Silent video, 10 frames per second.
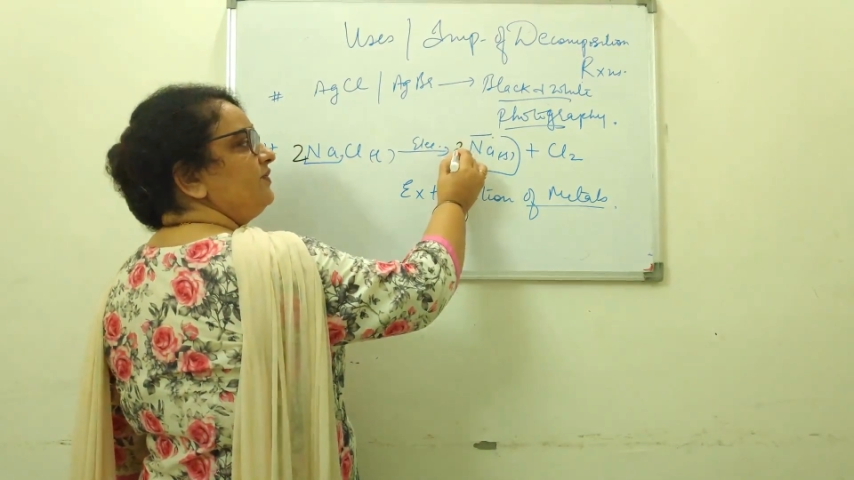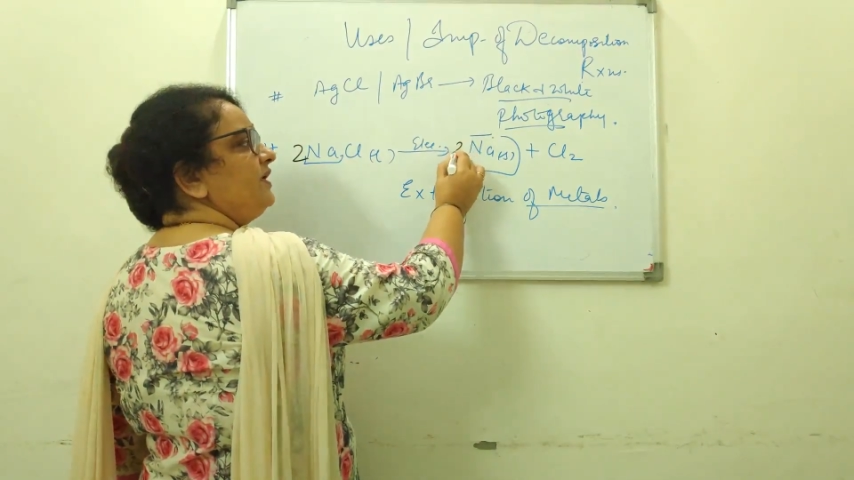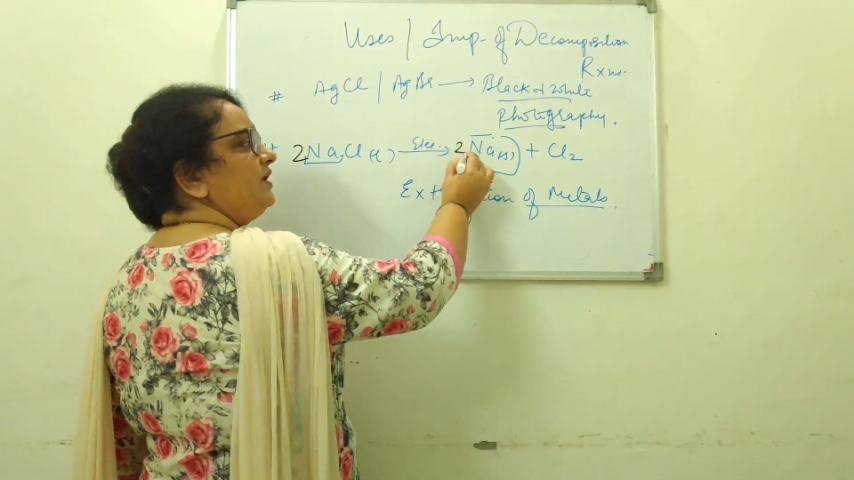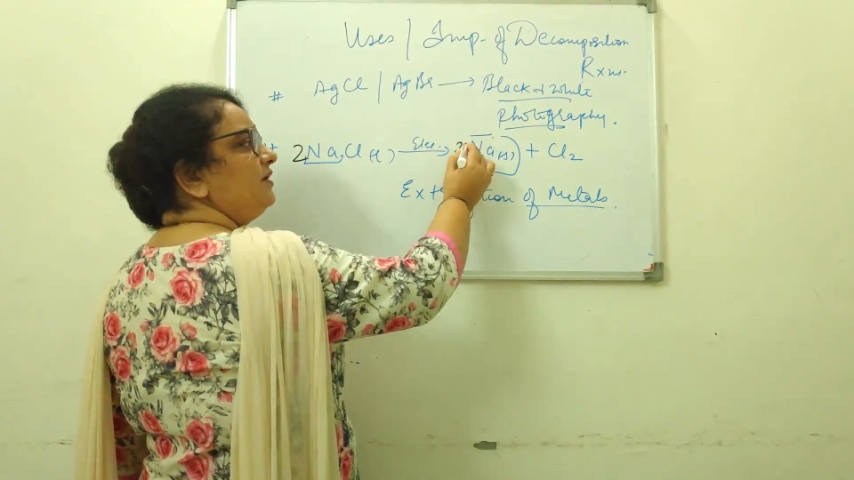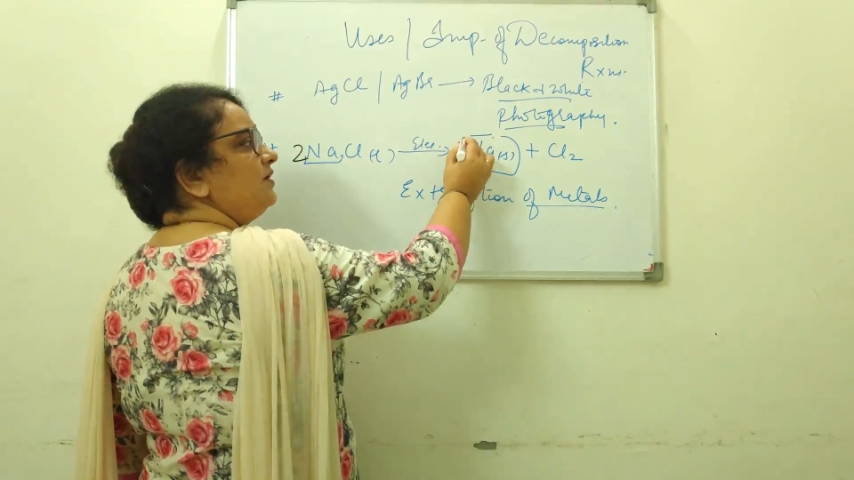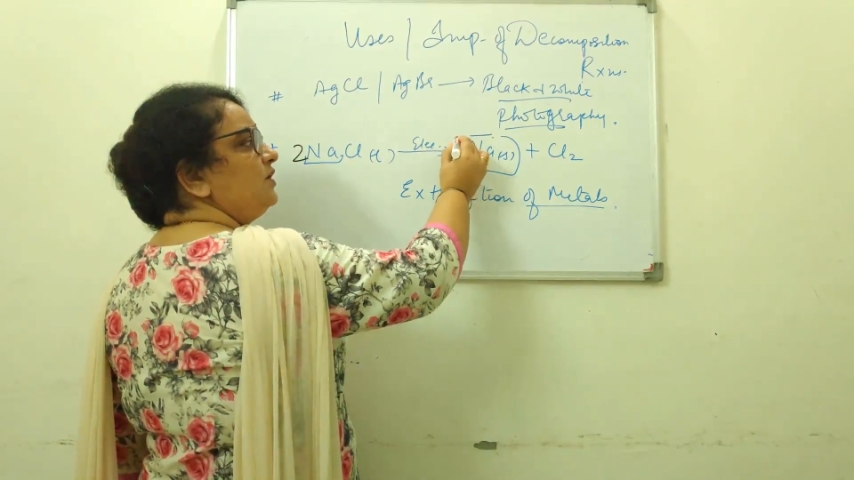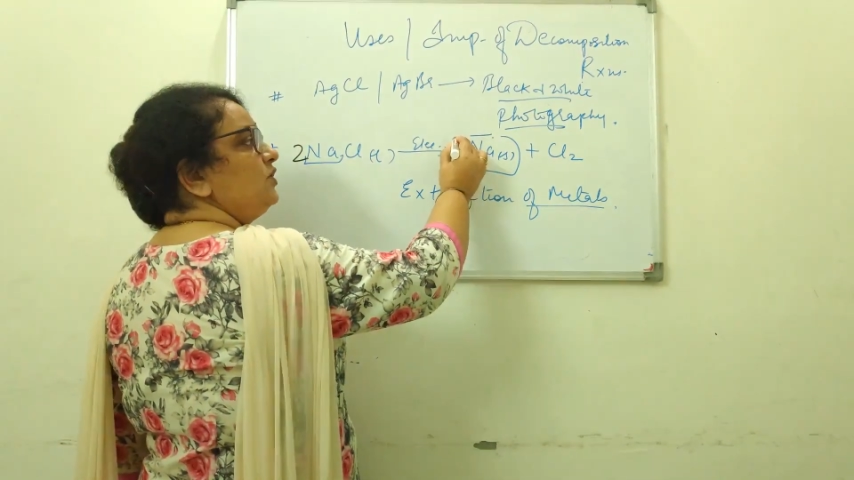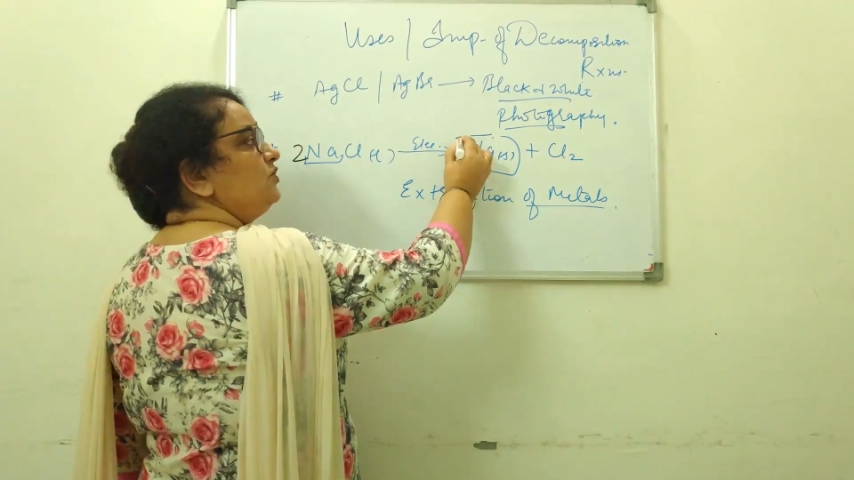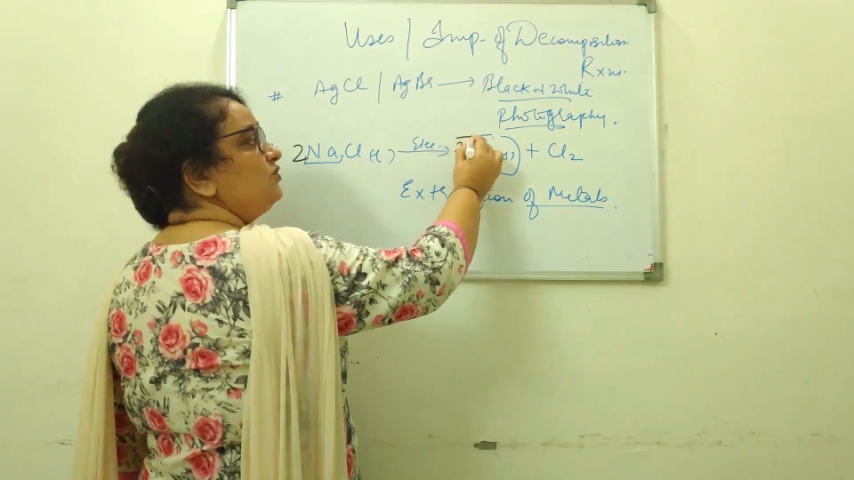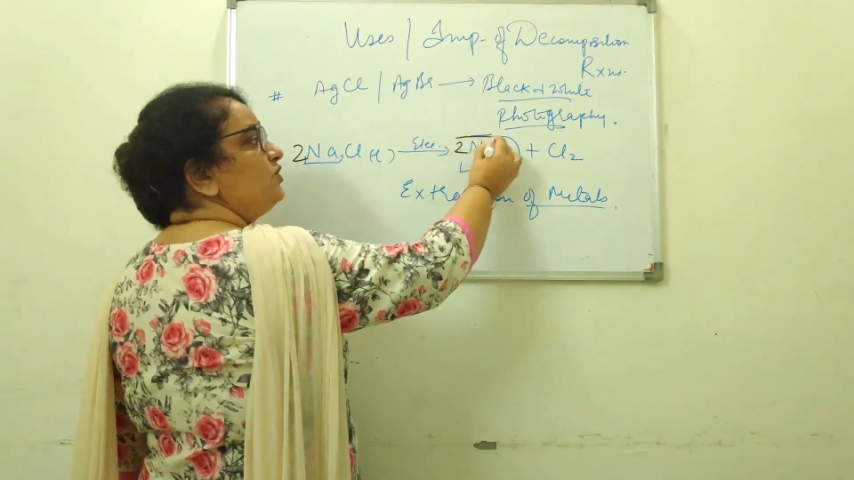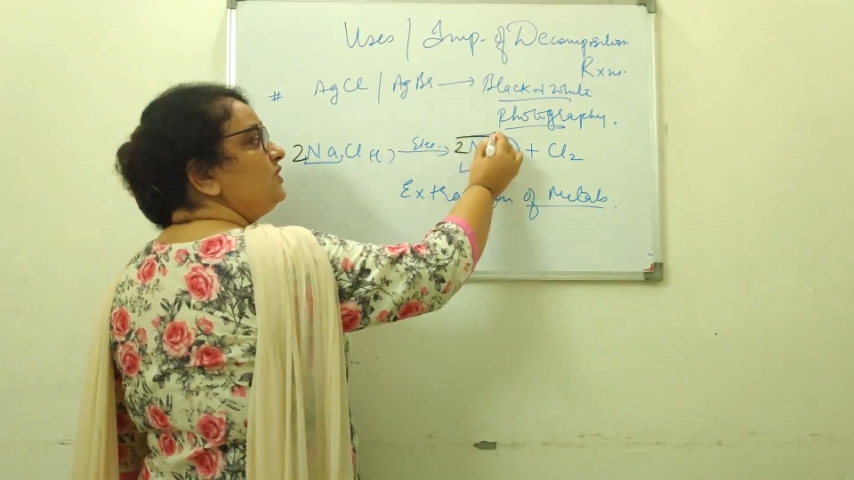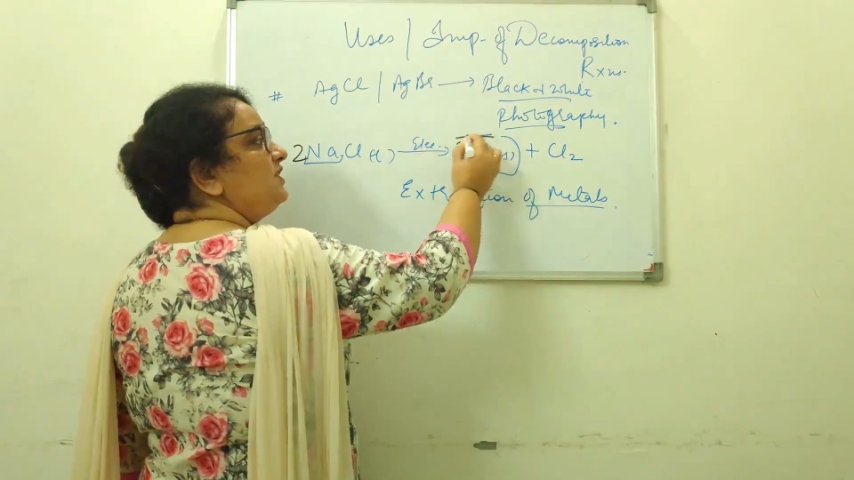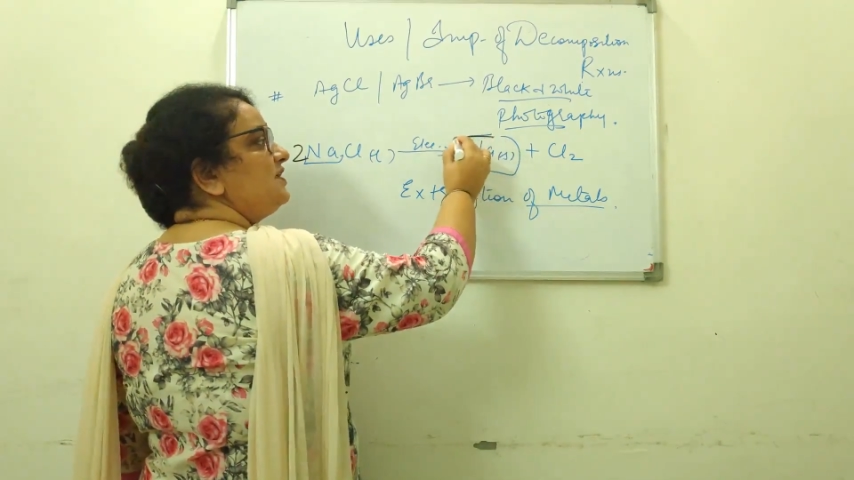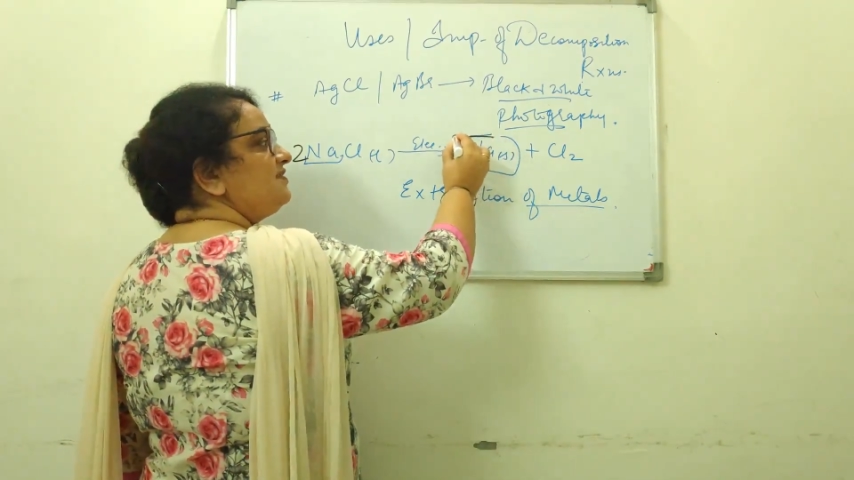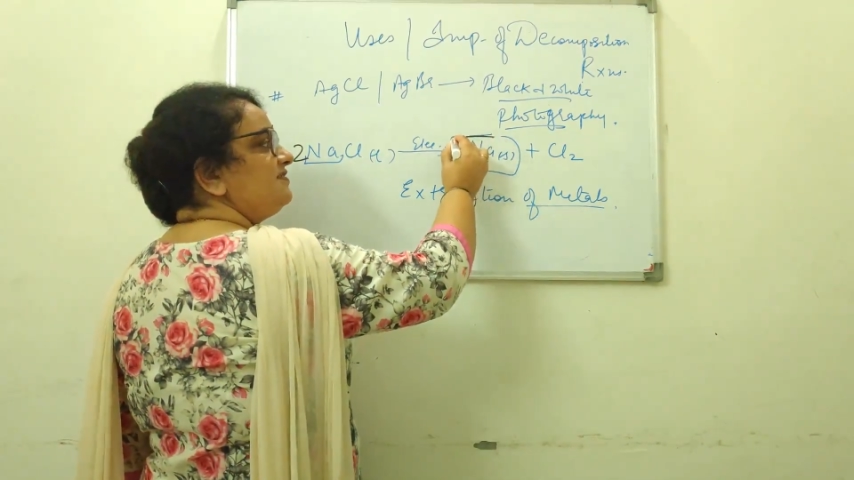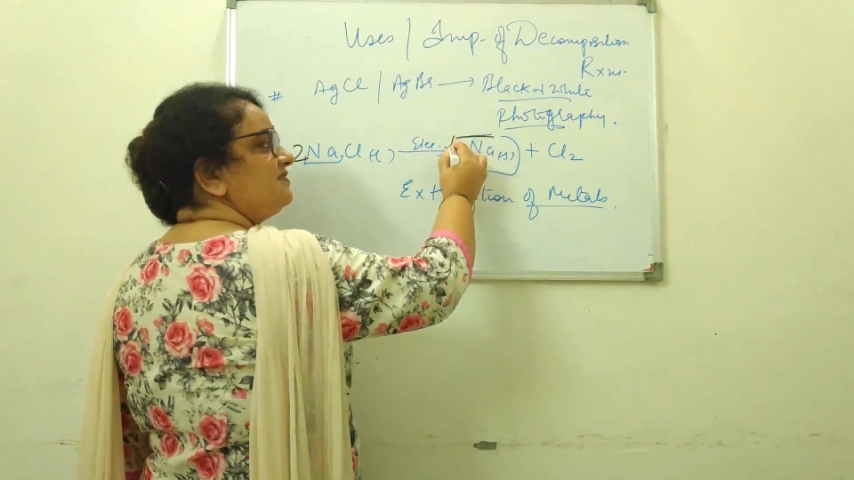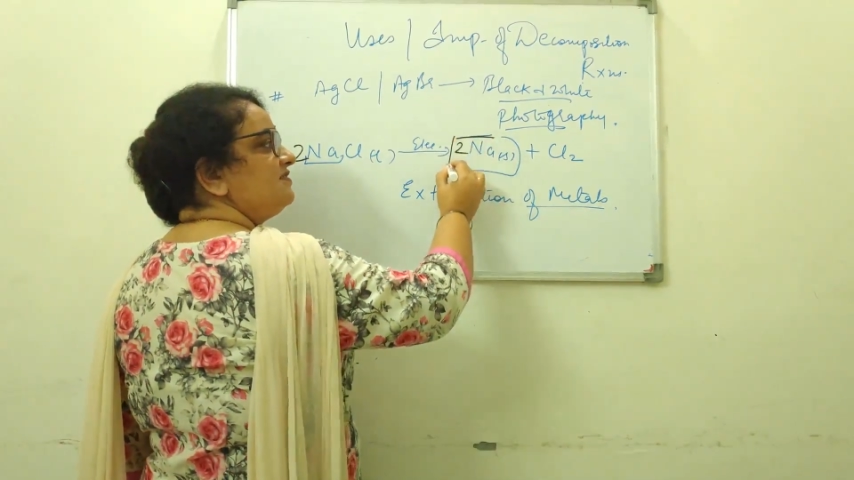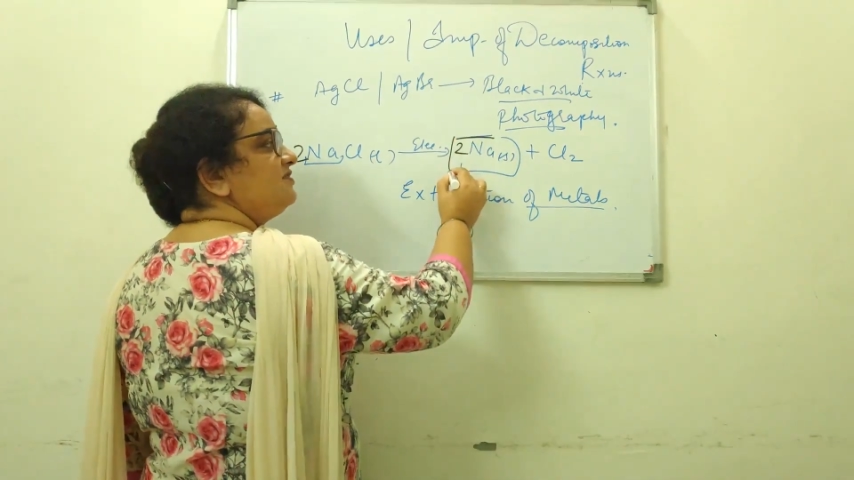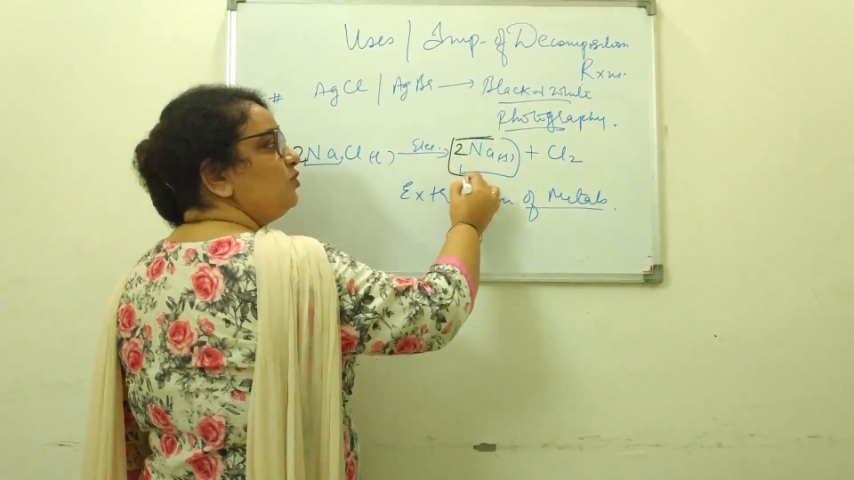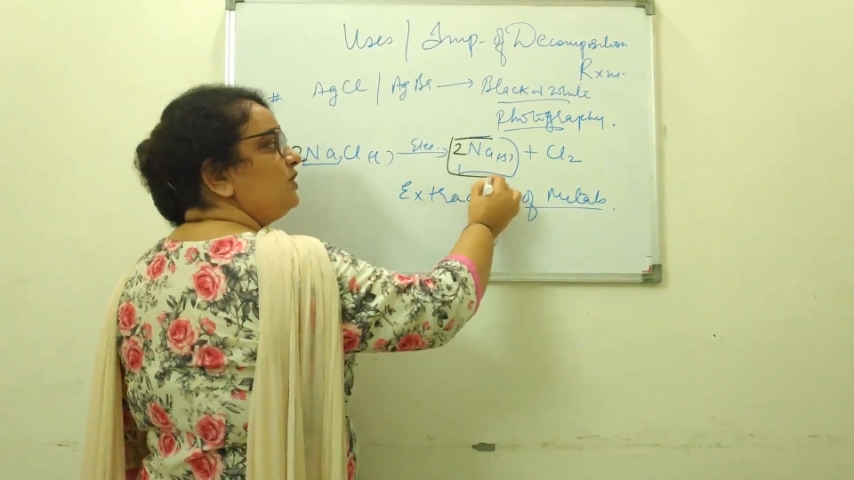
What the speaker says: Fine. So this